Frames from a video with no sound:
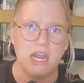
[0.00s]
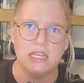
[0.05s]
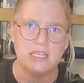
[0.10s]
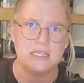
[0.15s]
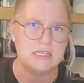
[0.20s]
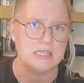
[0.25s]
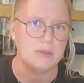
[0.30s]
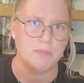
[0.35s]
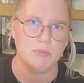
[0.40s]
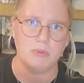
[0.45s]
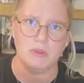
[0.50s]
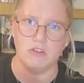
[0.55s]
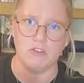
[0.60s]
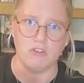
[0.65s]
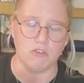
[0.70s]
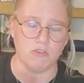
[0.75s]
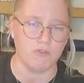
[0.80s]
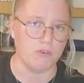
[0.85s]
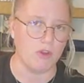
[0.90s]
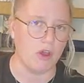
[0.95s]
and I simply
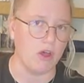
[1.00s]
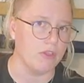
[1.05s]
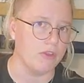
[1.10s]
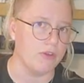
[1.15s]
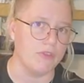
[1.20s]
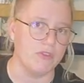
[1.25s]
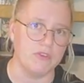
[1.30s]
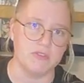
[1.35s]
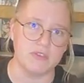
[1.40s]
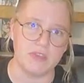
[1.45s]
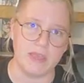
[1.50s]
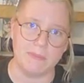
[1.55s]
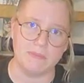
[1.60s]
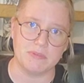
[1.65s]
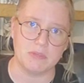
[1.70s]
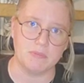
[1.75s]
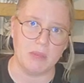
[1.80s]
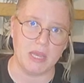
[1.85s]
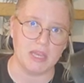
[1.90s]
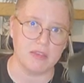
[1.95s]
just followed the
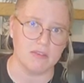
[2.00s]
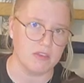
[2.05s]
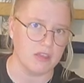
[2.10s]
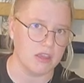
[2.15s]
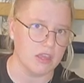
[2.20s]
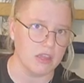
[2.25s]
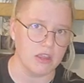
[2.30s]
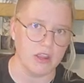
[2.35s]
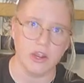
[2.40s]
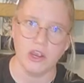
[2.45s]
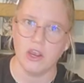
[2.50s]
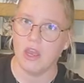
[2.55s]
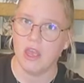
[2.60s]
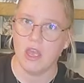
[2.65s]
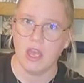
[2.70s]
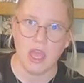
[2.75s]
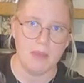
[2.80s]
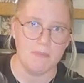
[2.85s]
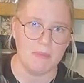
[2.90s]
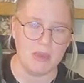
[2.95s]
same specs here
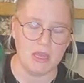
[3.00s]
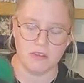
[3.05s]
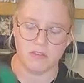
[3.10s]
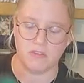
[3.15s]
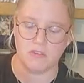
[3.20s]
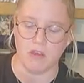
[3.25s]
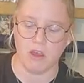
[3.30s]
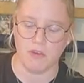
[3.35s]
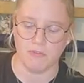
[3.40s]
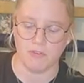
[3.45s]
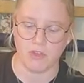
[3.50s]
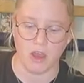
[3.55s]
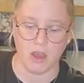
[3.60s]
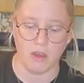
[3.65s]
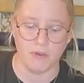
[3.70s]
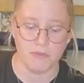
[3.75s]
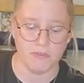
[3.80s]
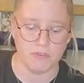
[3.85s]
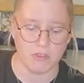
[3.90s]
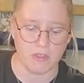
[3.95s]
and made a soft
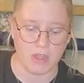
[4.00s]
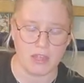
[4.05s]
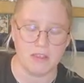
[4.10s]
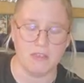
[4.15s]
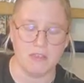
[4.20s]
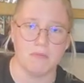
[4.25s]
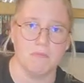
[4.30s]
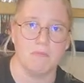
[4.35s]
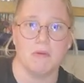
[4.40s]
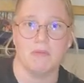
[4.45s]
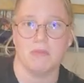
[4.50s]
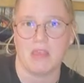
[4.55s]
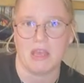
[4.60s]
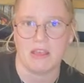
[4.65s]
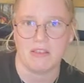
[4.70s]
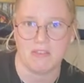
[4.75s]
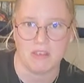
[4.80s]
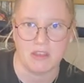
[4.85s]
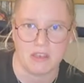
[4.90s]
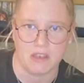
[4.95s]
cuff. So that's
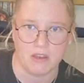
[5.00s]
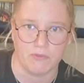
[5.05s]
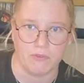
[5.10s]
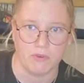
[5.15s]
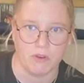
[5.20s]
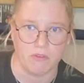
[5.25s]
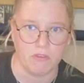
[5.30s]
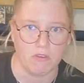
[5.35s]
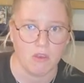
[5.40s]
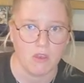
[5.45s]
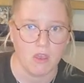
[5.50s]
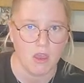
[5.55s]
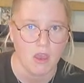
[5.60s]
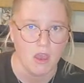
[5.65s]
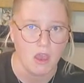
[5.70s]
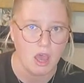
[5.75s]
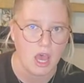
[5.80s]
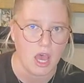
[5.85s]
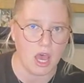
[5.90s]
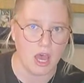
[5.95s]
the difference
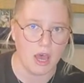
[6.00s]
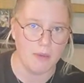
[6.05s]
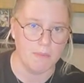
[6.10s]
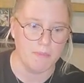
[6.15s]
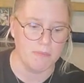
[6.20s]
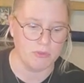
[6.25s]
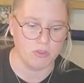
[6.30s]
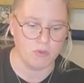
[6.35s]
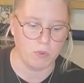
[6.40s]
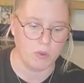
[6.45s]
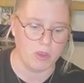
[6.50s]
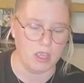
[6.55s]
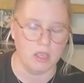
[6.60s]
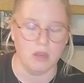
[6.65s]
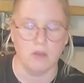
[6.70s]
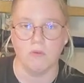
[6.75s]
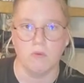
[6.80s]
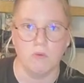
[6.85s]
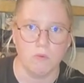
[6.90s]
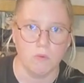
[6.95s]

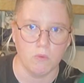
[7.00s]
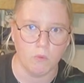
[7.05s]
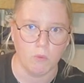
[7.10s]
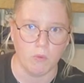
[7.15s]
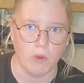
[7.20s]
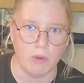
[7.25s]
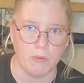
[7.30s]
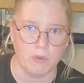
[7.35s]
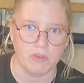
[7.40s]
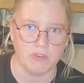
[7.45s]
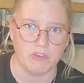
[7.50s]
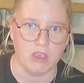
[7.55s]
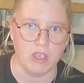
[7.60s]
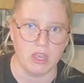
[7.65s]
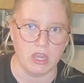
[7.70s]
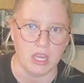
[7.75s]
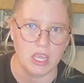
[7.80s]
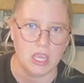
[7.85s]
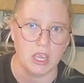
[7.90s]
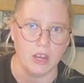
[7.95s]
between what we're
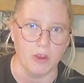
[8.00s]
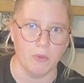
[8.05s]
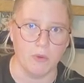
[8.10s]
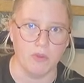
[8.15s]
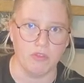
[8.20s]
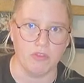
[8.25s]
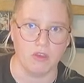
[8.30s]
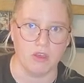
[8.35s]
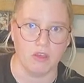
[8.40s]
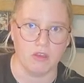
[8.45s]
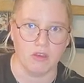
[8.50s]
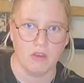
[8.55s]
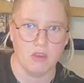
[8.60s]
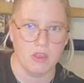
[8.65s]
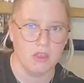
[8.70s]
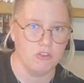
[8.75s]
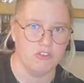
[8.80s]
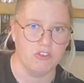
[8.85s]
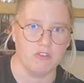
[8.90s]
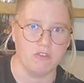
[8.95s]
seeing here with the
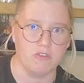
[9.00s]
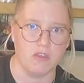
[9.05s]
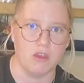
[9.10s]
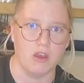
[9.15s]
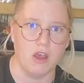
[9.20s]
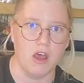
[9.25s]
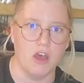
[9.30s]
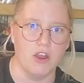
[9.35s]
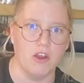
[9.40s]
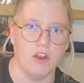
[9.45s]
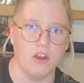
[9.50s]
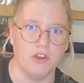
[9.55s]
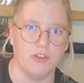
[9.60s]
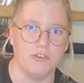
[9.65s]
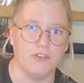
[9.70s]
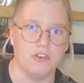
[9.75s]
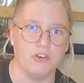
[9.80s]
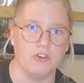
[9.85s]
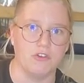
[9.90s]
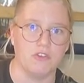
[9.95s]
just the
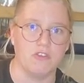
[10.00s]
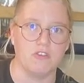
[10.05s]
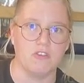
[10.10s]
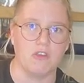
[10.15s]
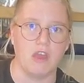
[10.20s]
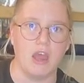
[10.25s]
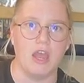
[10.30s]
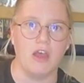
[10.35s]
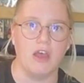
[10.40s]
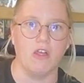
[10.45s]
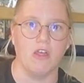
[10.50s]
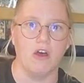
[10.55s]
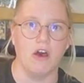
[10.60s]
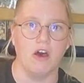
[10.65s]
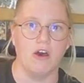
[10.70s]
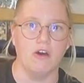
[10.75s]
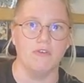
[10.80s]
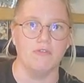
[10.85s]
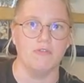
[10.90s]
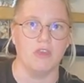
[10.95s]
unaltered style
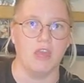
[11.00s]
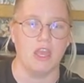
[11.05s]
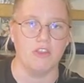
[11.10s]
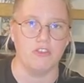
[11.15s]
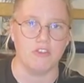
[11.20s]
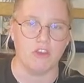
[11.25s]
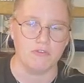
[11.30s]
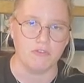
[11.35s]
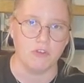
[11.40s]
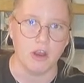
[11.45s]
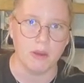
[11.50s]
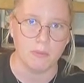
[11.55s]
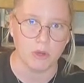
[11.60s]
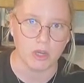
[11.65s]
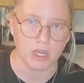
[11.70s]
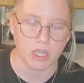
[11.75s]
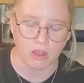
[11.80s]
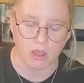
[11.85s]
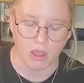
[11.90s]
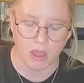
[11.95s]
of the HF
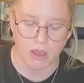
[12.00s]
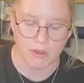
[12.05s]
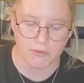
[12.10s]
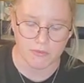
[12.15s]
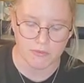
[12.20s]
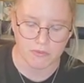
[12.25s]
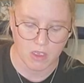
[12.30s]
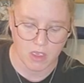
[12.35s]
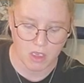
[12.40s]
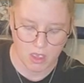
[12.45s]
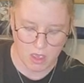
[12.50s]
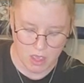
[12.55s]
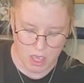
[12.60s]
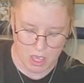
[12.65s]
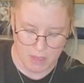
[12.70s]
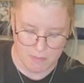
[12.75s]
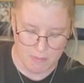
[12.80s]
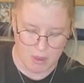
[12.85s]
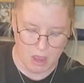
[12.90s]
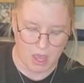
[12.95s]
Armory gloves
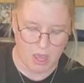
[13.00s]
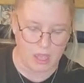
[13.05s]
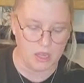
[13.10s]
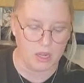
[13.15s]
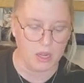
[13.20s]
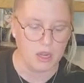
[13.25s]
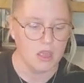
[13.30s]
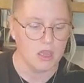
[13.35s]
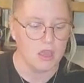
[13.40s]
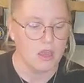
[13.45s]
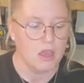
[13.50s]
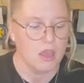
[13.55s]
and mine.